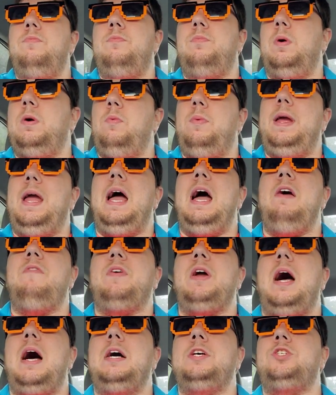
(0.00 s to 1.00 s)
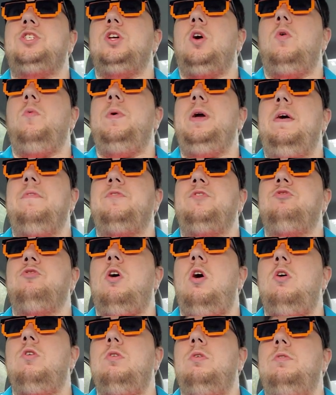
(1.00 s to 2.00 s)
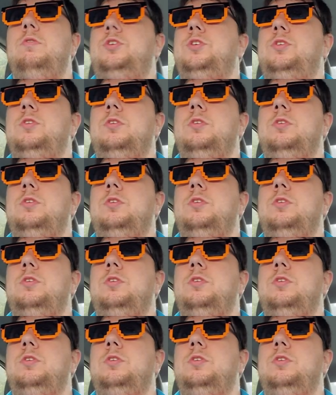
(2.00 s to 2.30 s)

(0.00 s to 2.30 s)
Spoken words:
But we have guys, we have drives